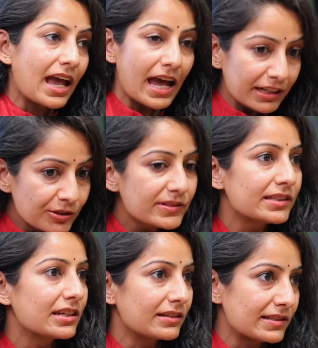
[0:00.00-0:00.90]
And you
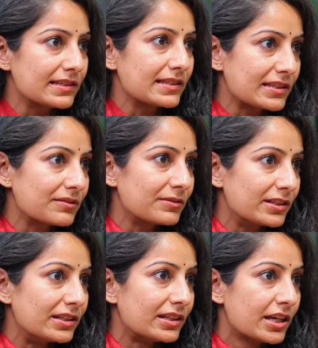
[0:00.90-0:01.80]
stay consistent
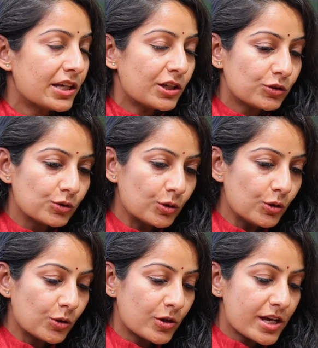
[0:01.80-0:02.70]
with it.
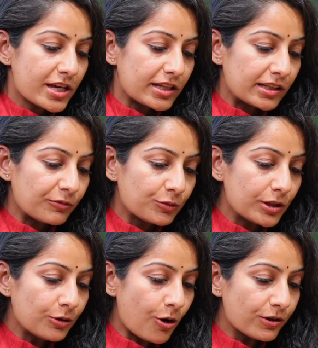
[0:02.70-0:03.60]
So,
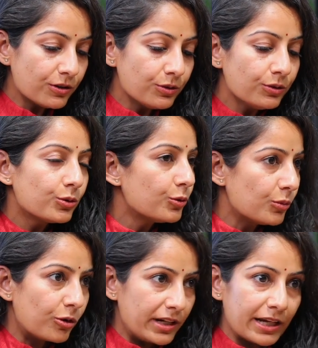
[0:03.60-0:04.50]
in order to do
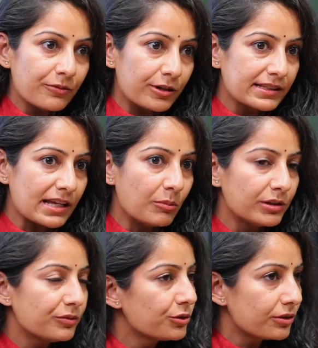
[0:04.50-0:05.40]
more, like for
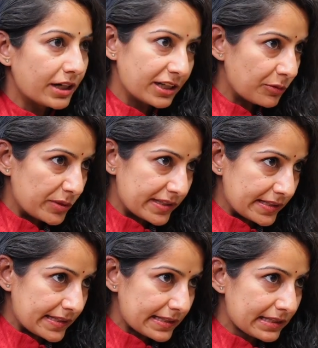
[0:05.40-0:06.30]
example, if you're running a
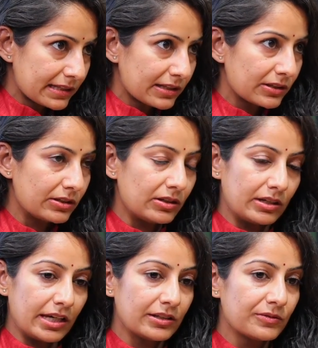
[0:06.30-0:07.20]
business,
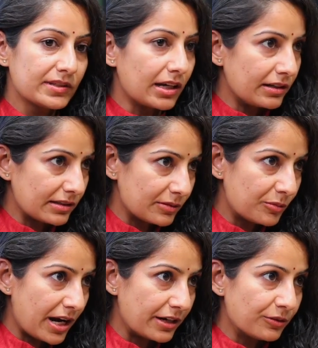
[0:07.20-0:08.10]
and you've started a
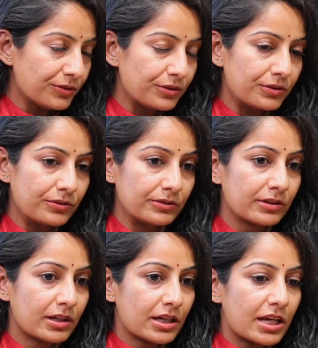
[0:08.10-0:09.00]
brand of your own,
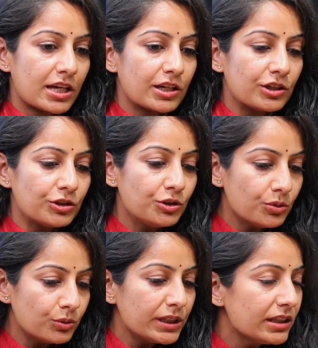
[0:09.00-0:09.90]

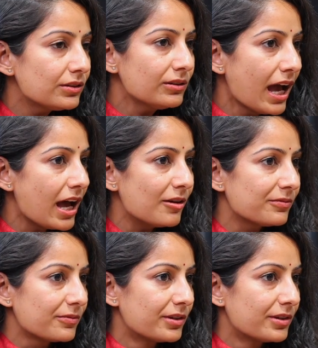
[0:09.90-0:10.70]
you need to have